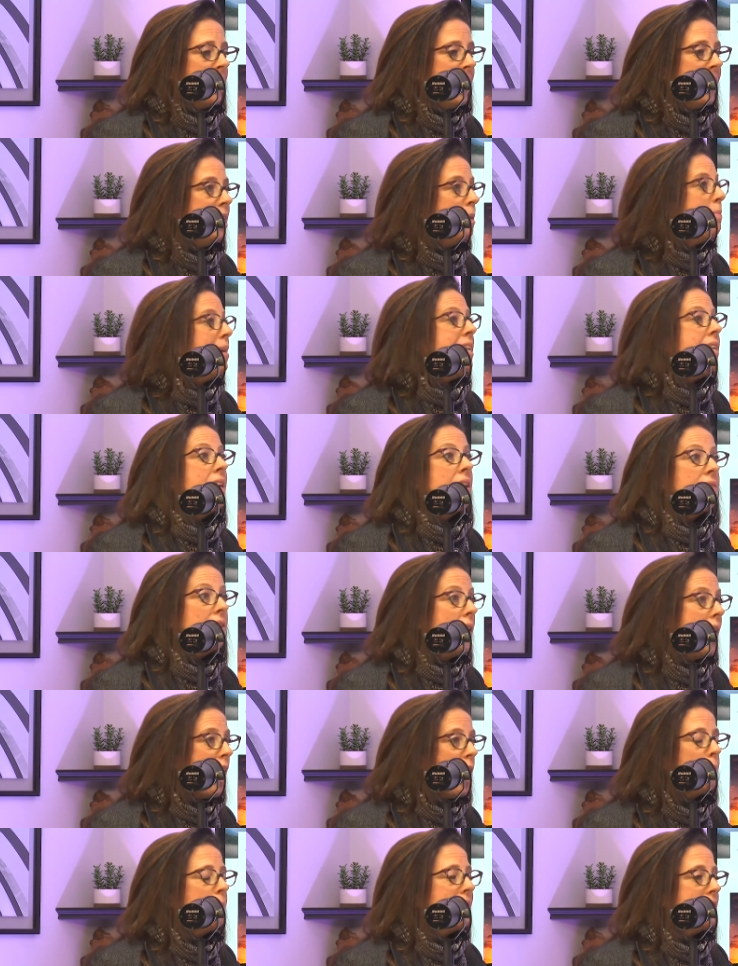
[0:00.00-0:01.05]
and it may never
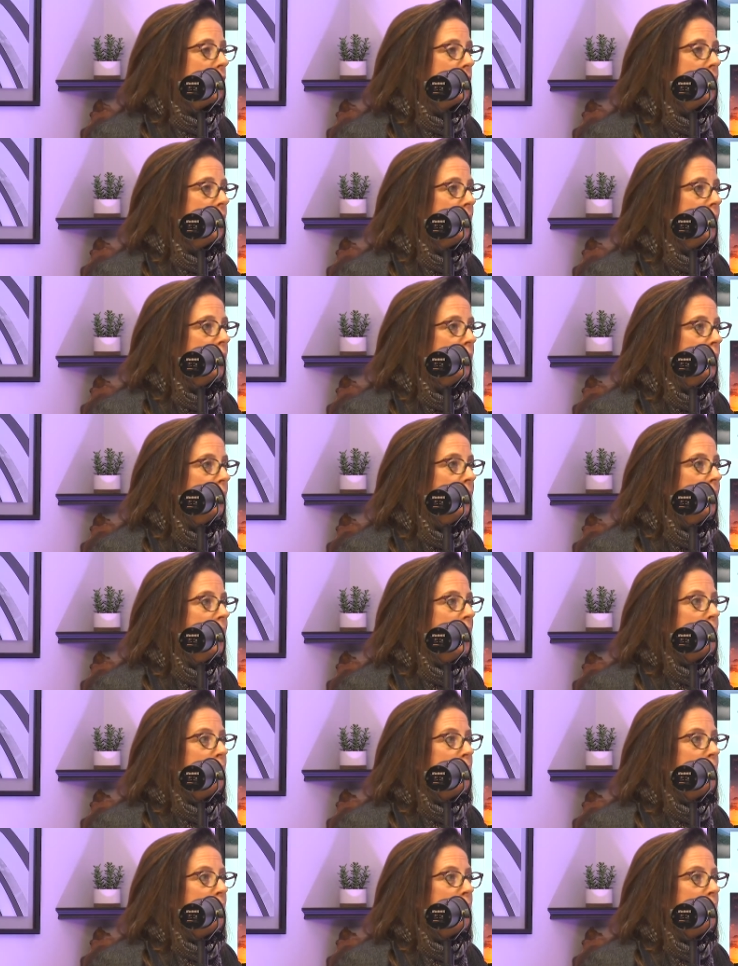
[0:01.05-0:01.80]
happen to you.